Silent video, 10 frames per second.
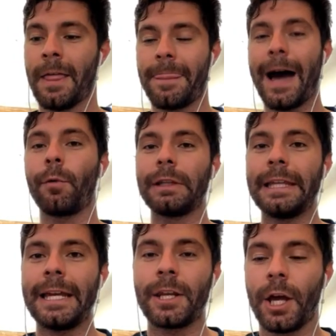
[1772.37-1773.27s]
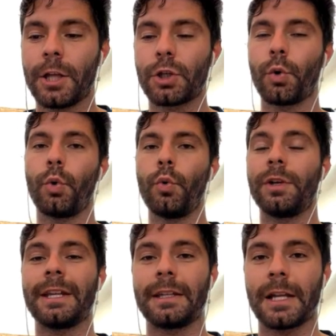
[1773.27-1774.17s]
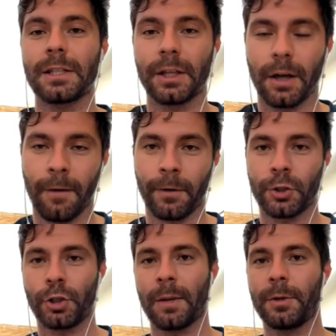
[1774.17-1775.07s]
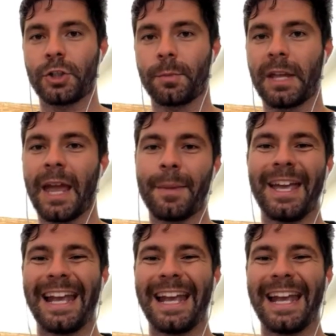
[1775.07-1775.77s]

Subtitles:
That will lead to who can get to the conference championship game.